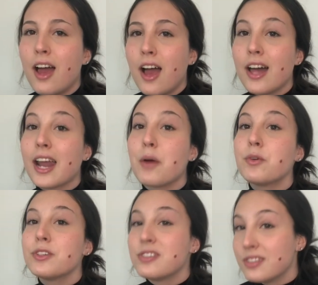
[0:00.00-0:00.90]
and I will
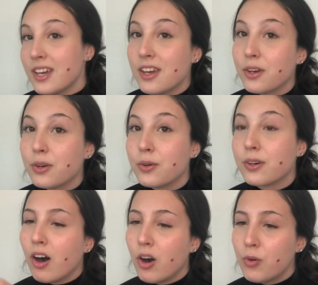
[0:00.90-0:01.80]
see you,
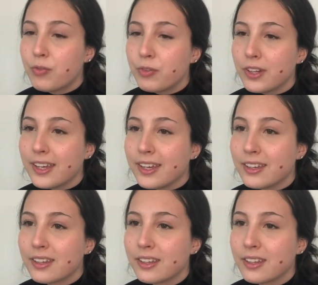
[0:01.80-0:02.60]
hopefully,